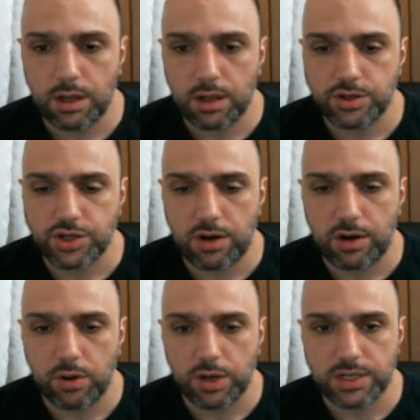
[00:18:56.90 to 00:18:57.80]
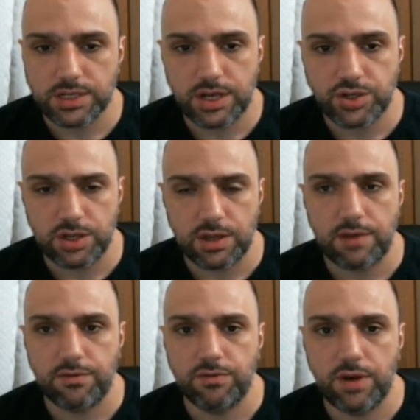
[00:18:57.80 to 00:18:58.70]
charity organization.
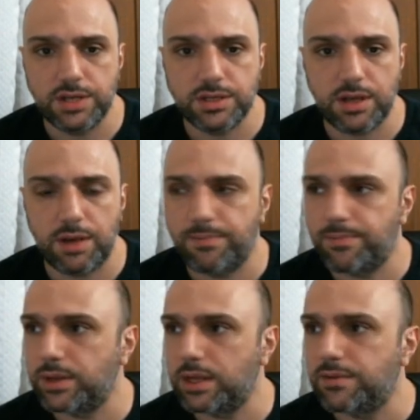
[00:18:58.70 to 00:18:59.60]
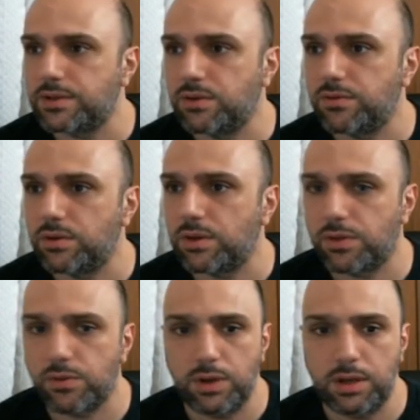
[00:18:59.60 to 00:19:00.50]
They've raised, I believe it's over
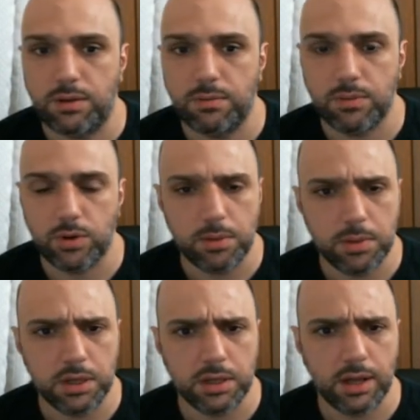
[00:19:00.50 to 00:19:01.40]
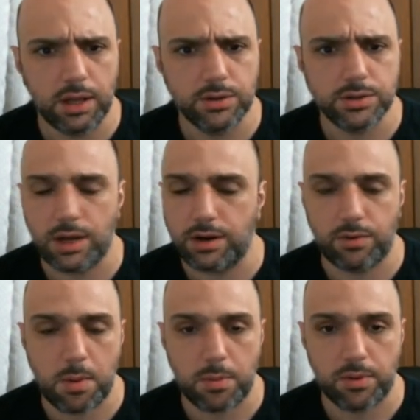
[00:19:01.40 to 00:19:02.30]
$3 million. I don't remember the